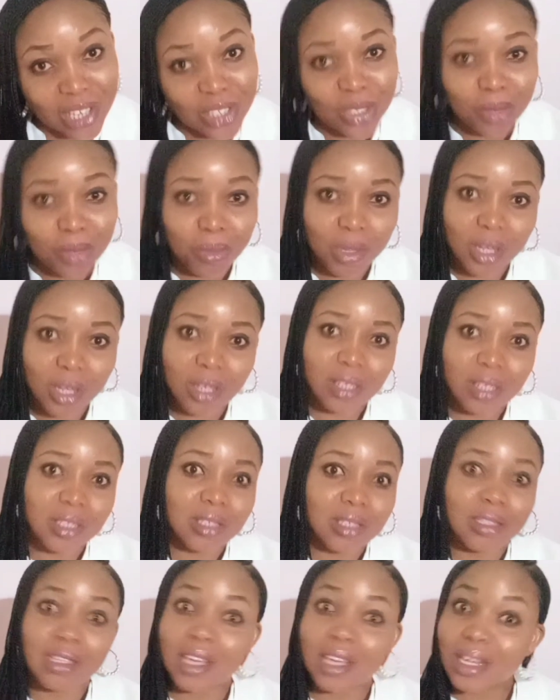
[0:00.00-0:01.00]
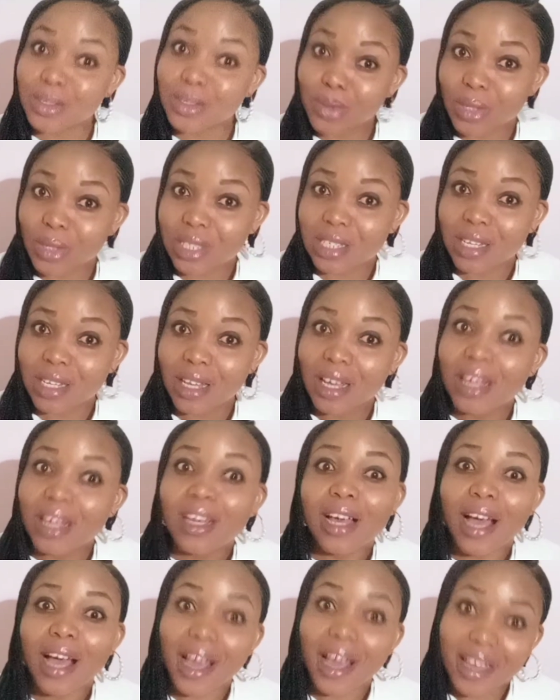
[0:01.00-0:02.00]
because guess what?
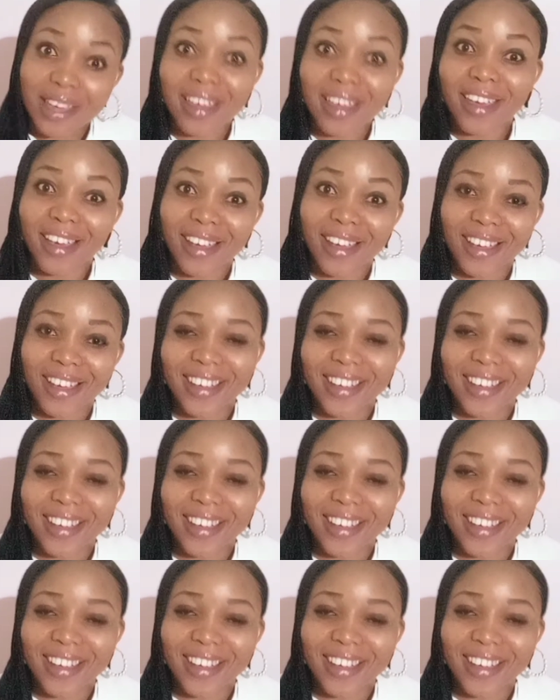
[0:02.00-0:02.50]
I care.